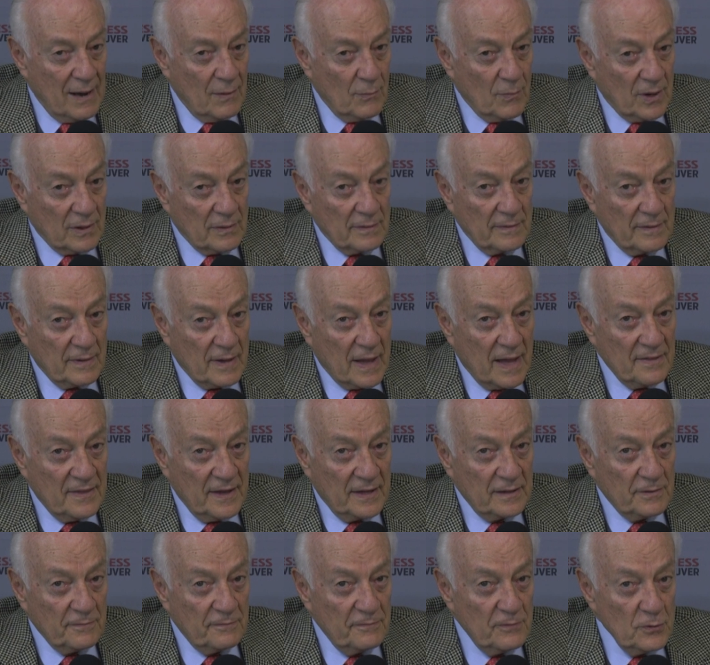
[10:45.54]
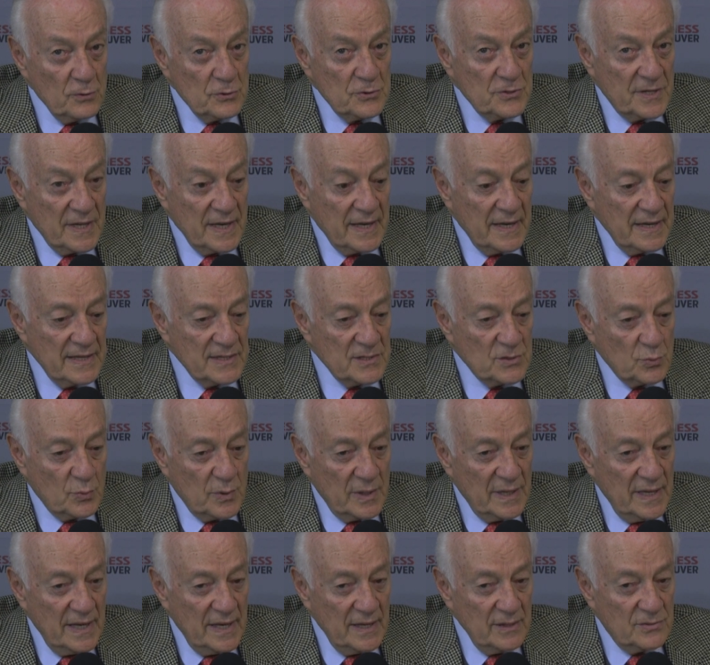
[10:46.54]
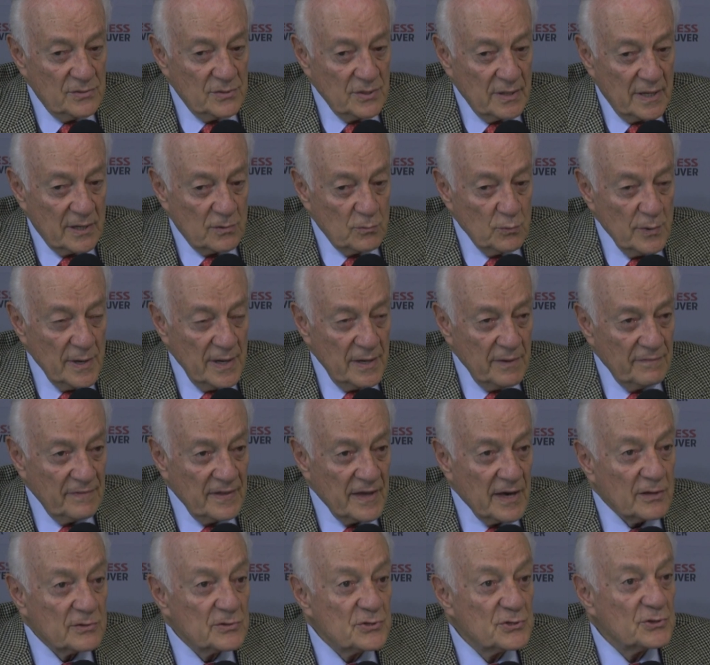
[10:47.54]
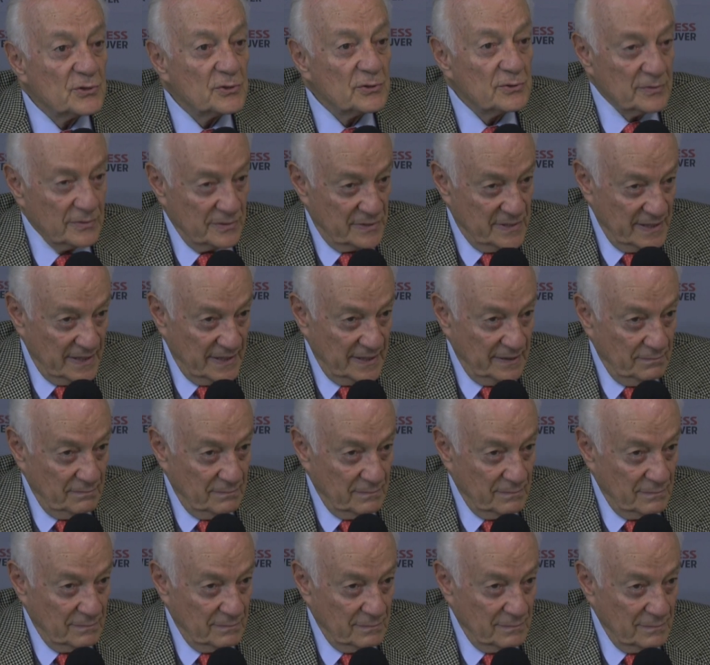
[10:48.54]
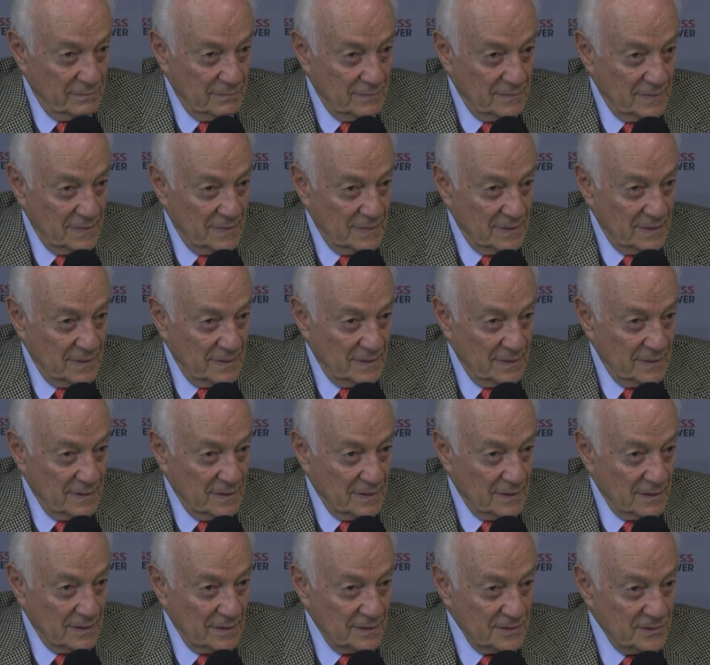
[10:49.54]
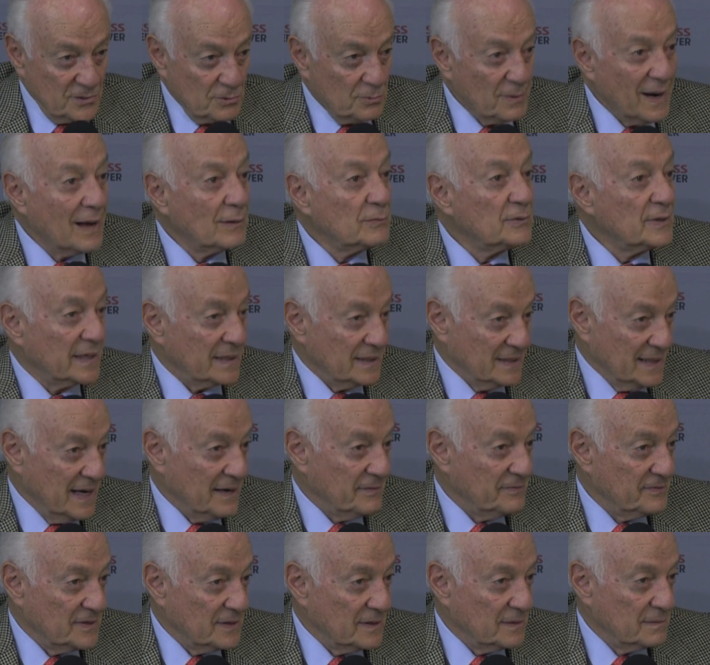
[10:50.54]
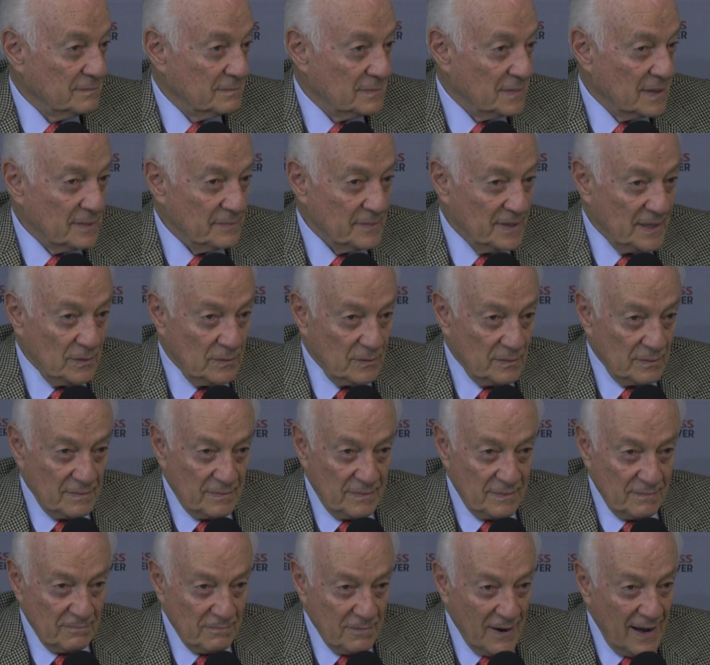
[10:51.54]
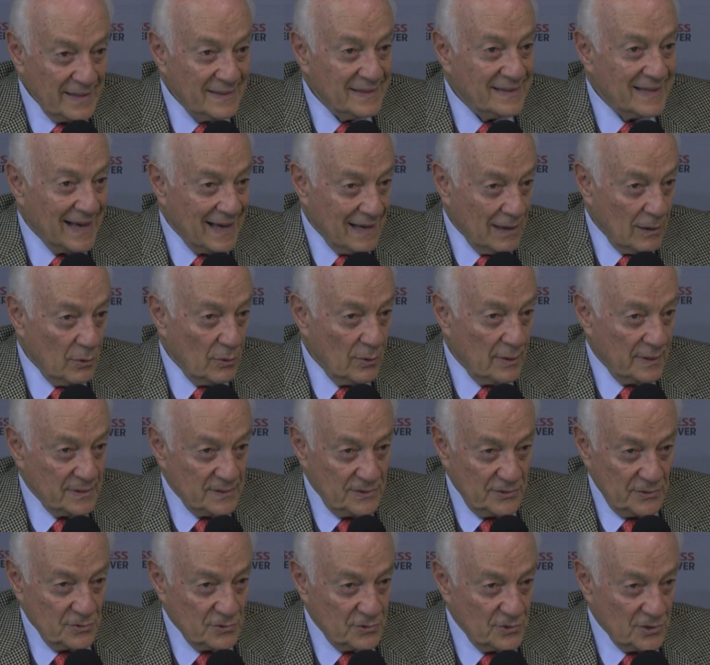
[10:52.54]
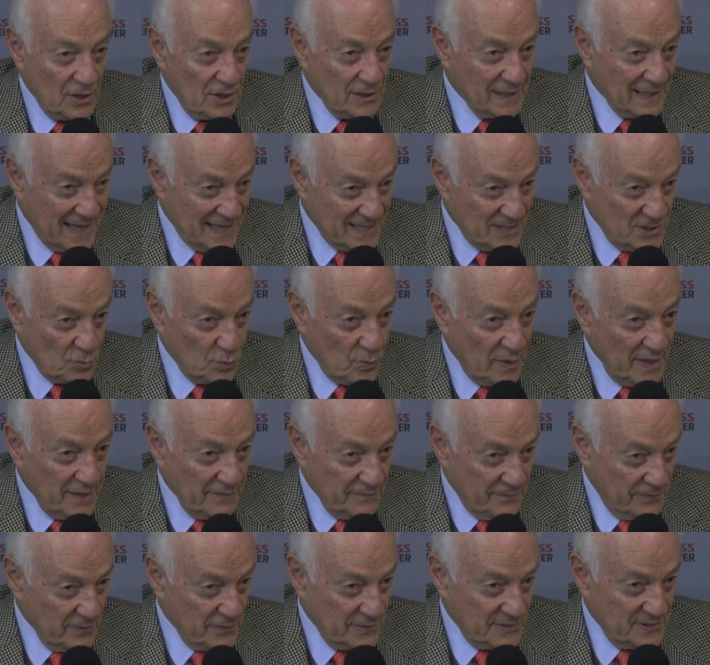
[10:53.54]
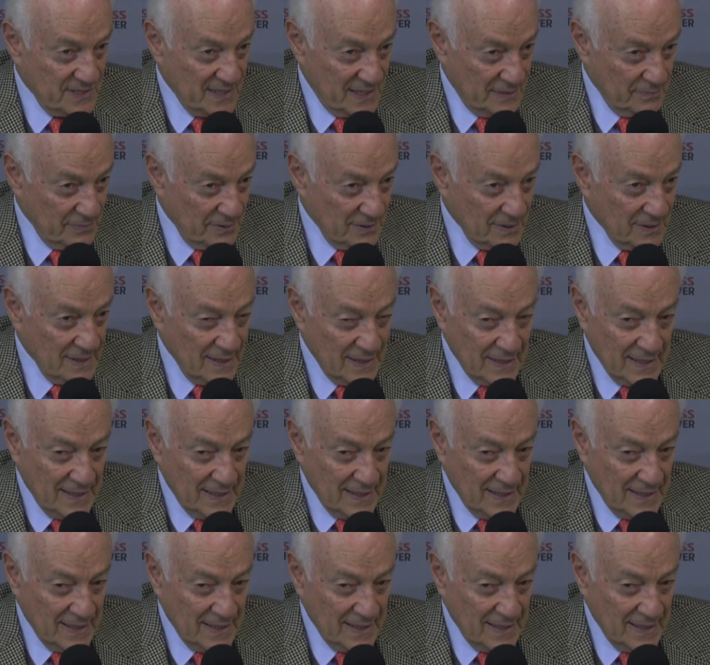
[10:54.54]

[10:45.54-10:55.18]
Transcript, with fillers: Well, I think the first thing is we need to get rid of the uncertainty surrounding NAFTA. I mean, right now, as you saw last week, for example,